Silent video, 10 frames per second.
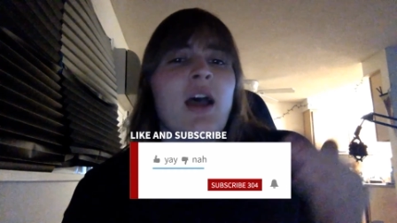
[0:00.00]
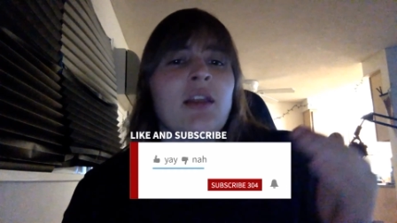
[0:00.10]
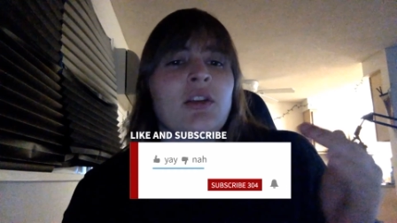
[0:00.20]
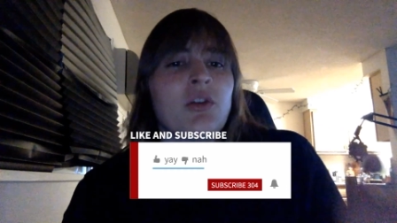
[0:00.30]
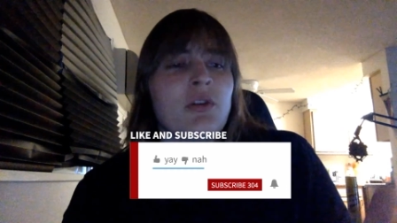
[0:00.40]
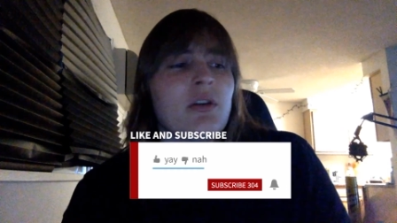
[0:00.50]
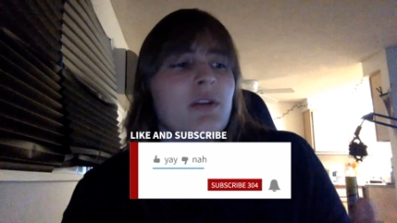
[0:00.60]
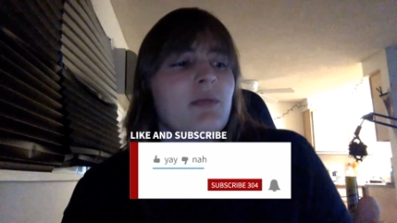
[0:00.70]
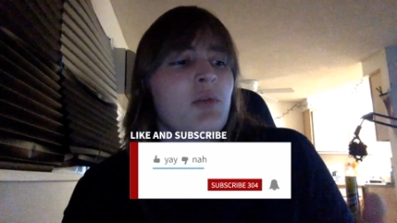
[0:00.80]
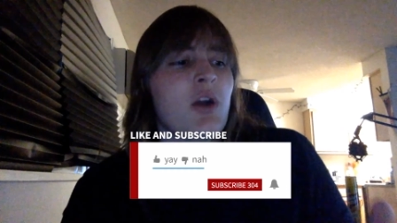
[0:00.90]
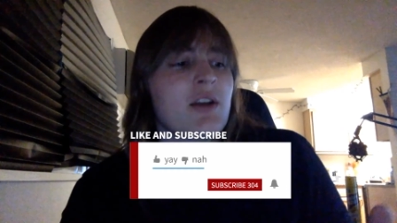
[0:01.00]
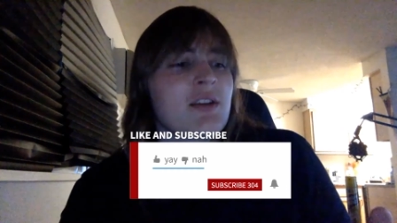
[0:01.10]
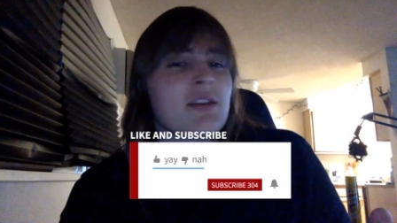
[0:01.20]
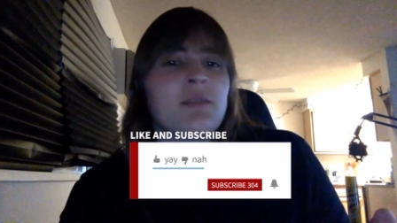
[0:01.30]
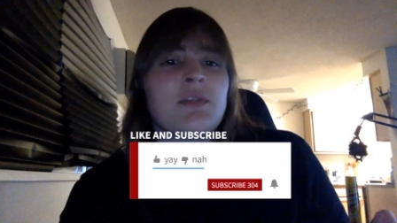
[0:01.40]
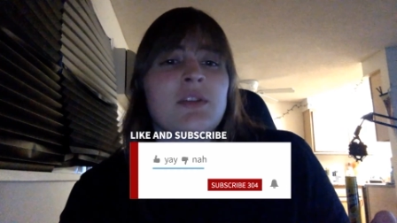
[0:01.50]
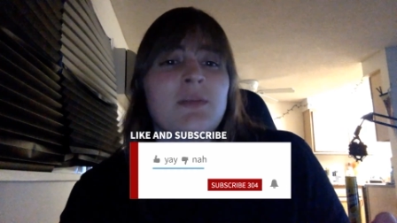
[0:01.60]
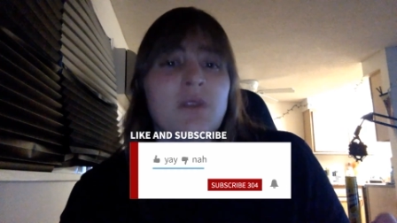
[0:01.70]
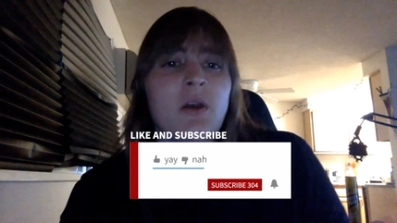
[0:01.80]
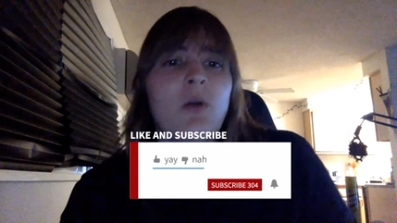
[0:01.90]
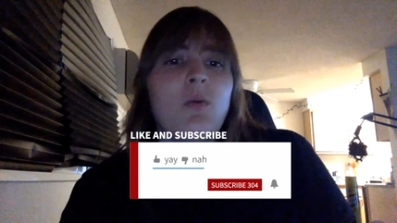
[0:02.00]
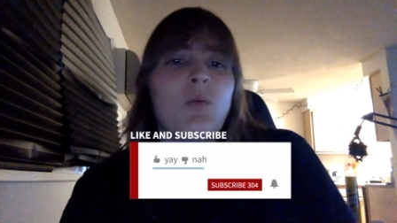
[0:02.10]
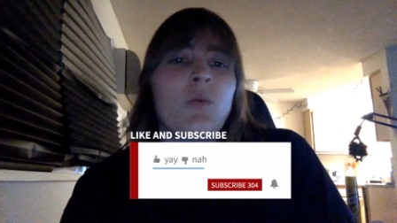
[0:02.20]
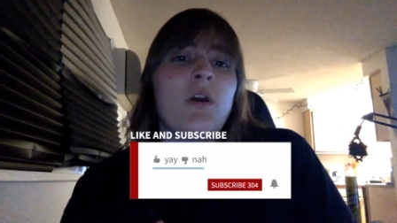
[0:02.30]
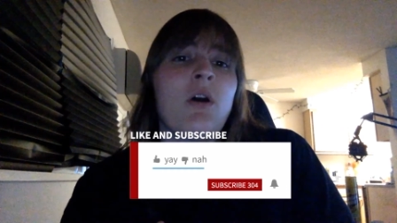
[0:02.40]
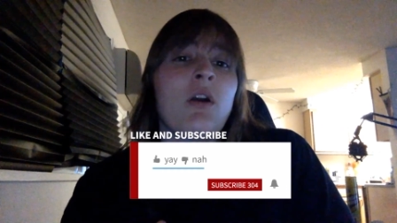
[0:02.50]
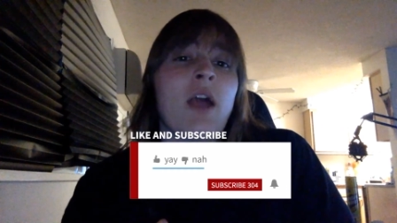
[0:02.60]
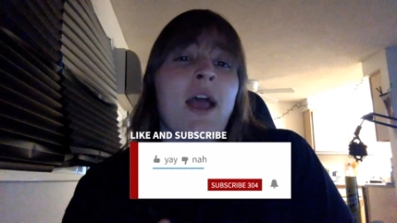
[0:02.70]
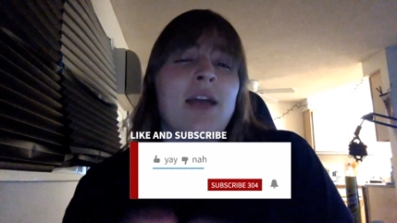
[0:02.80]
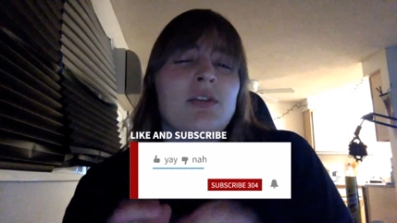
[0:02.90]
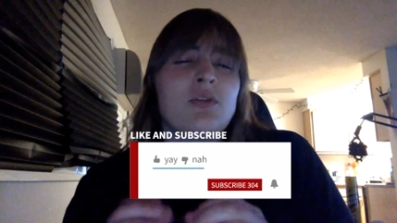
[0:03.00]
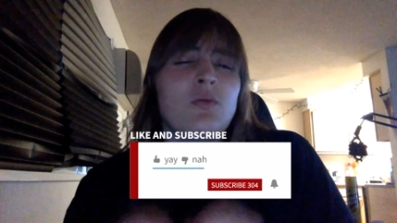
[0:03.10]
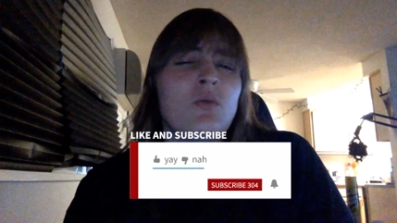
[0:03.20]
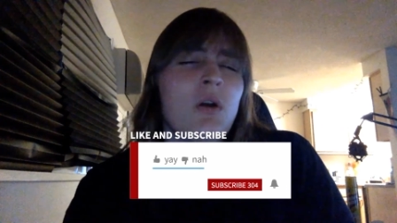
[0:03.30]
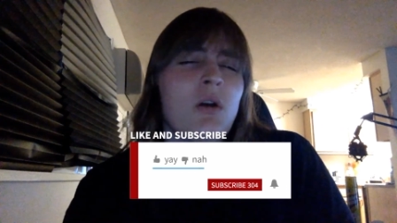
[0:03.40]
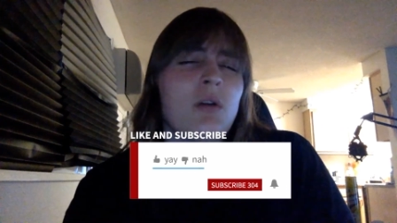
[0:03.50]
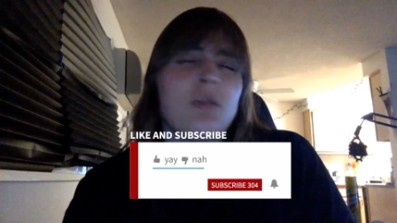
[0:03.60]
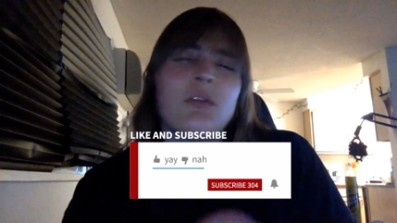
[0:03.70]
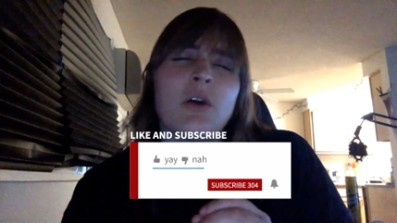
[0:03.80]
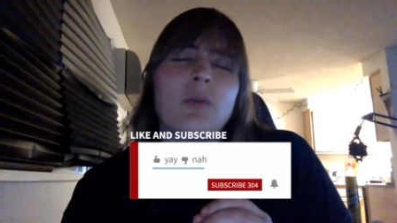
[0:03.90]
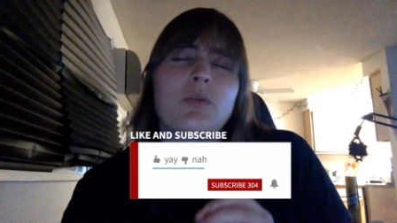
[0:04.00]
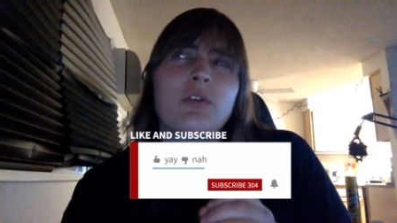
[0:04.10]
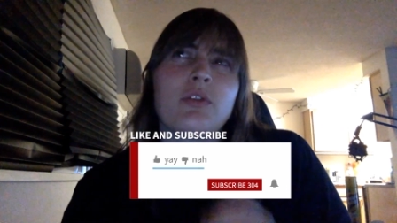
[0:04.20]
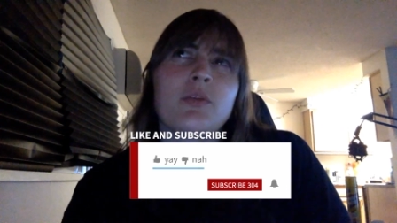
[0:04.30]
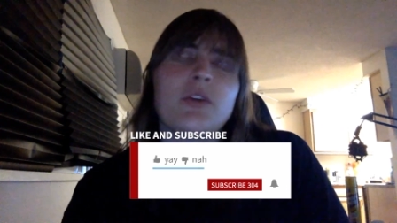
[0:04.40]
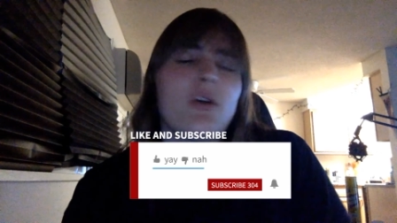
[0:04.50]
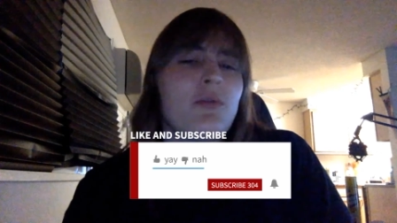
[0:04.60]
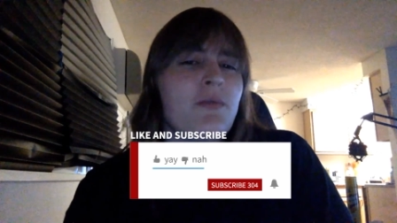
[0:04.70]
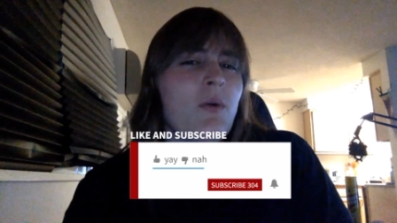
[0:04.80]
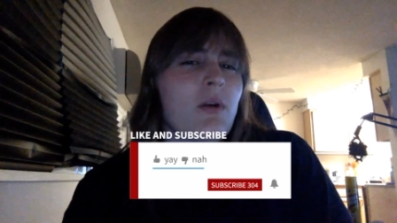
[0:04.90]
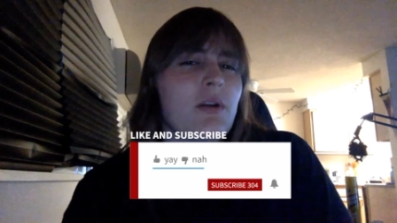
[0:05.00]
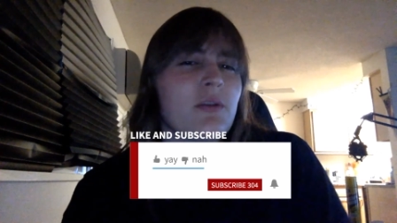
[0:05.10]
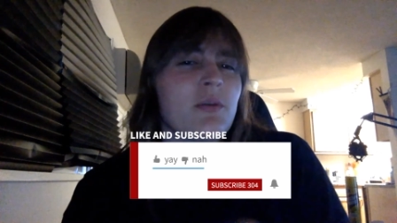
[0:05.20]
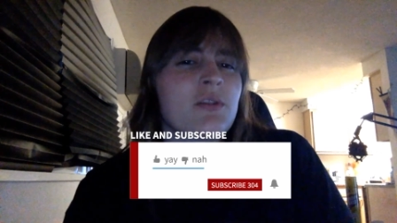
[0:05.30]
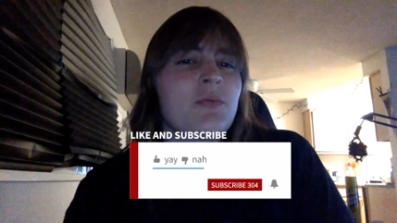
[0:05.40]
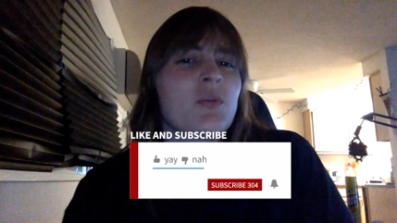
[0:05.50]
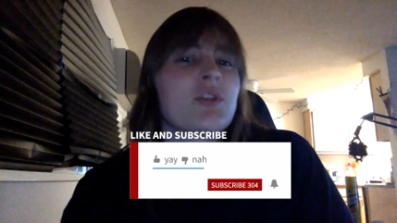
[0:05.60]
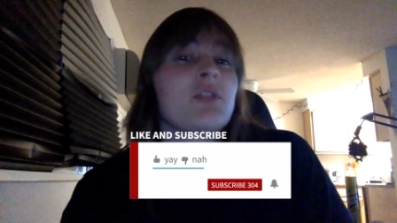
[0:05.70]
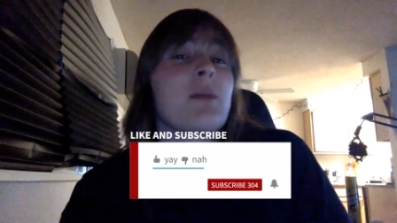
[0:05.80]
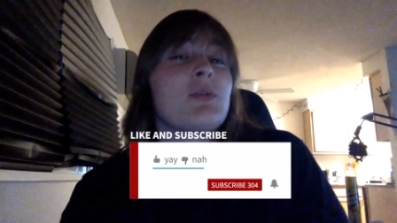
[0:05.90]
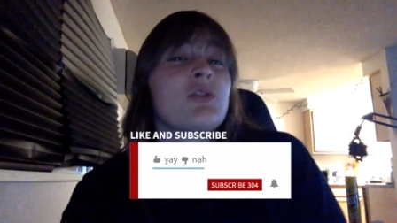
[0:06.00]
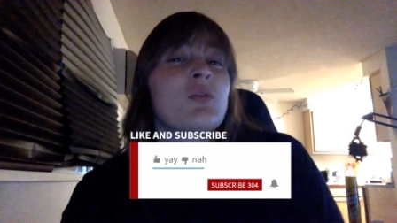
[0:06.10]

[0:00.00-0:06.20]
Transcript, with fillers: At the current process of this video, we are at two, uh, no, 304, 304 subscribers.